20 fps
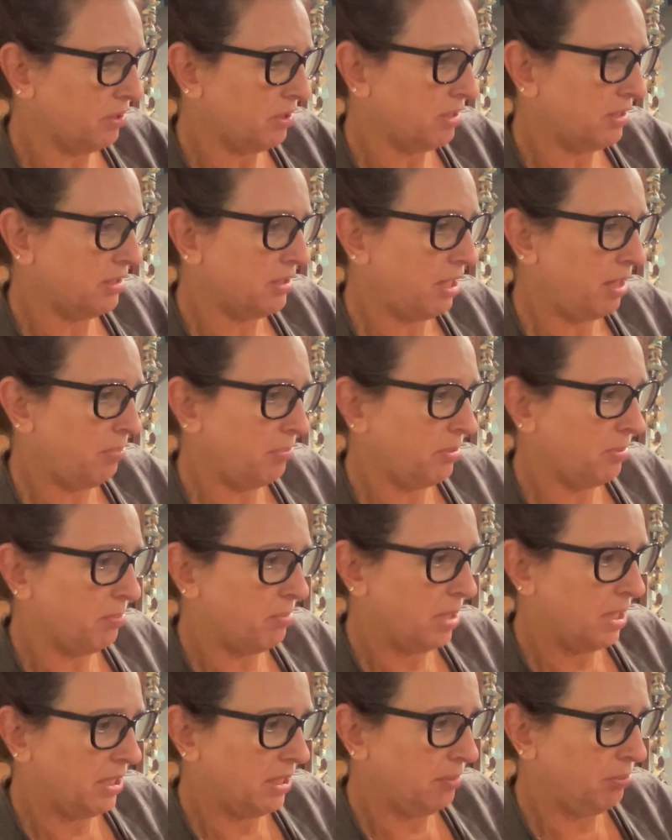to stop the
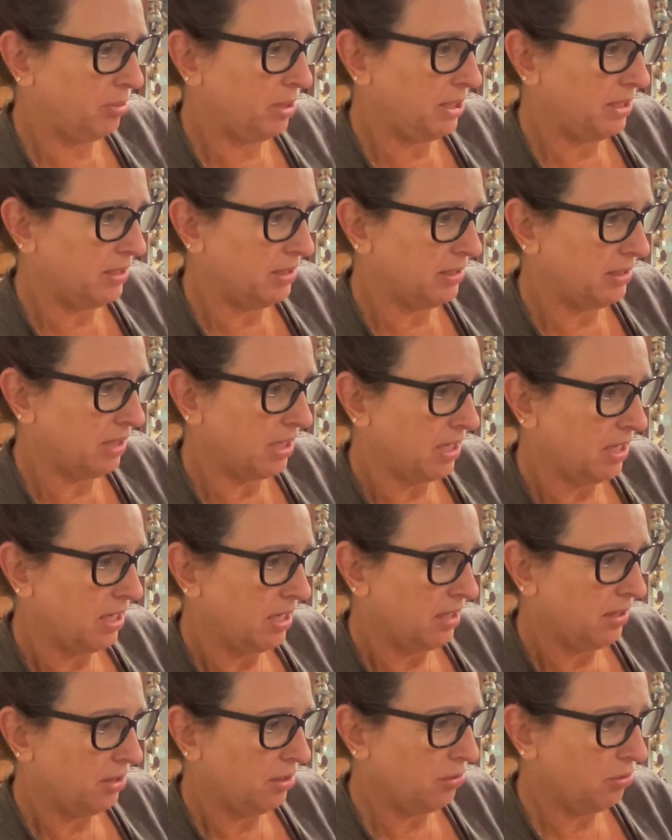mighty beast.
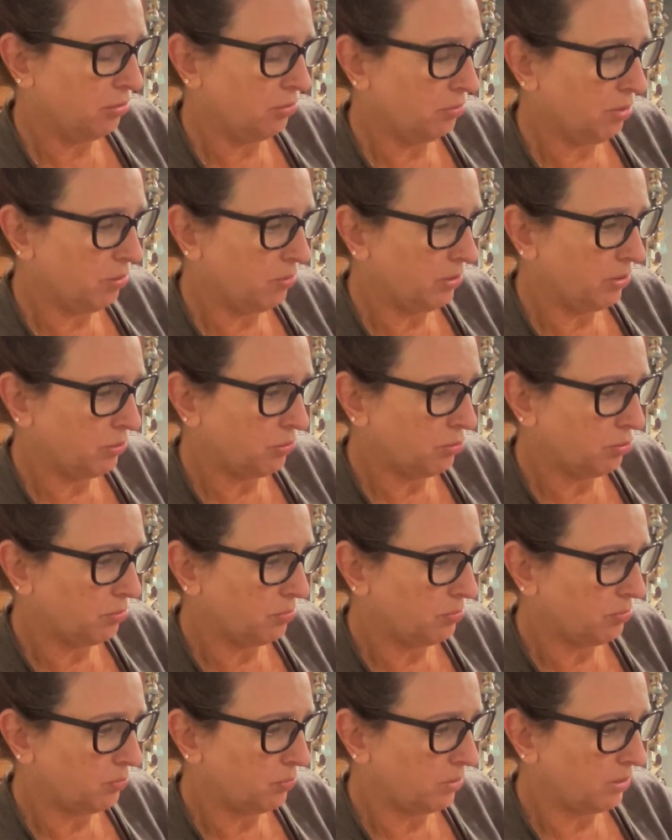The heroic
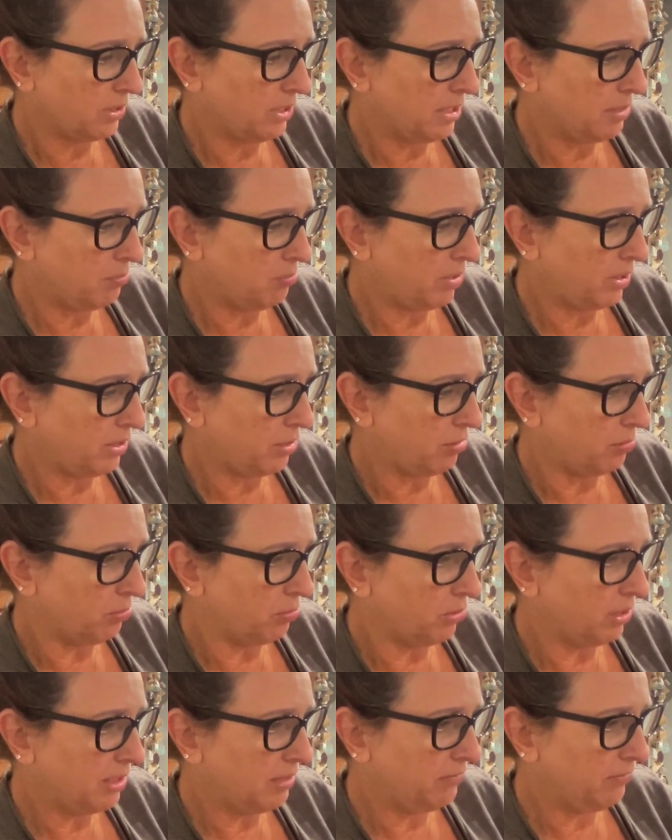troops were led by their
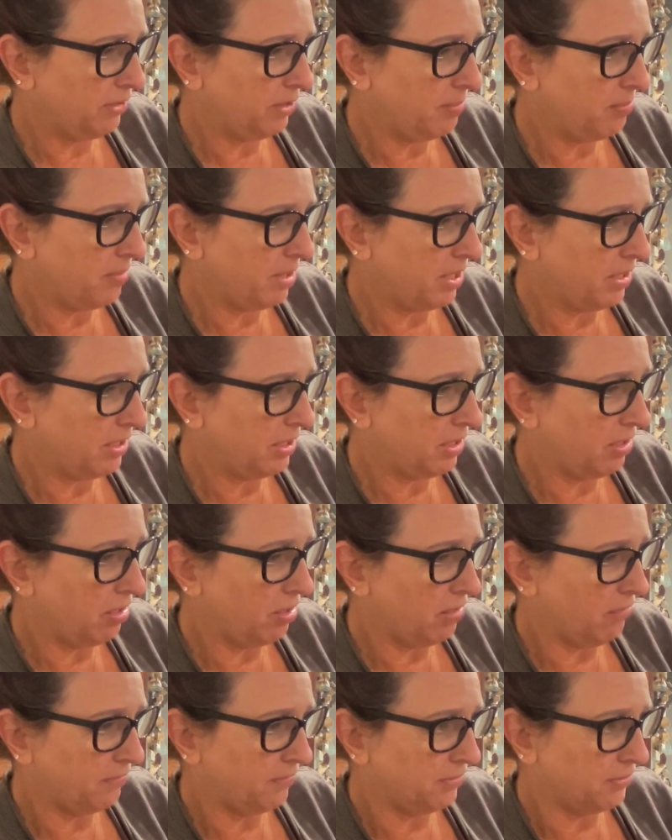brave commanding
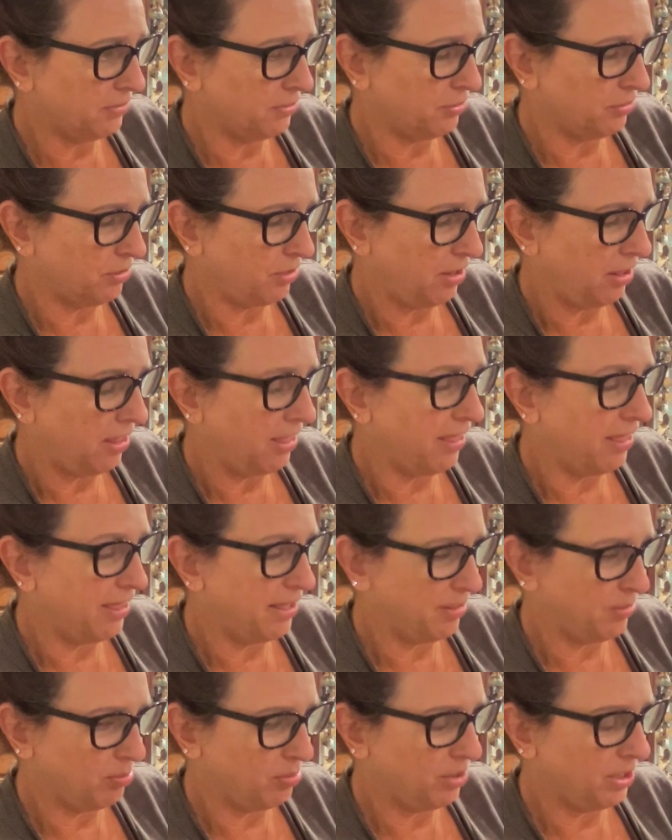officer,
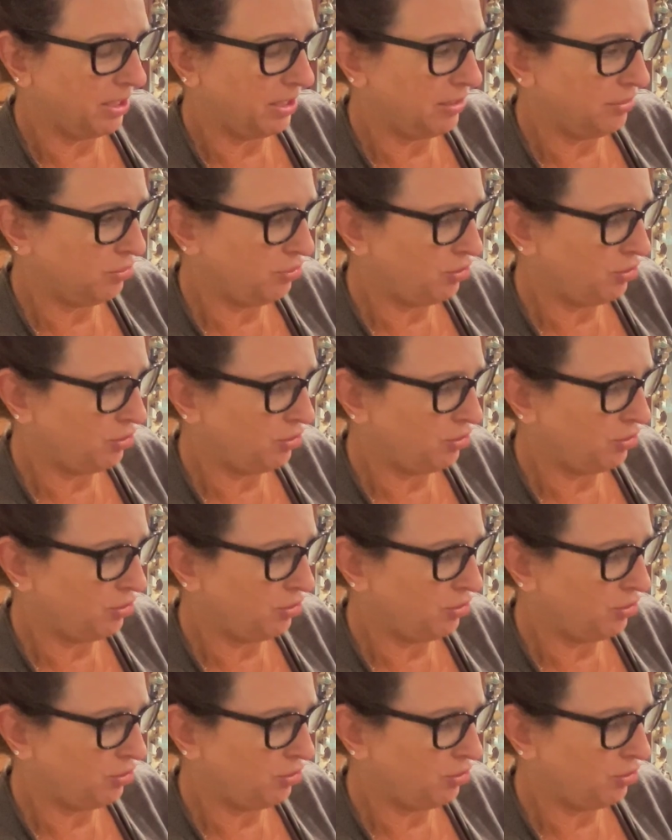the Big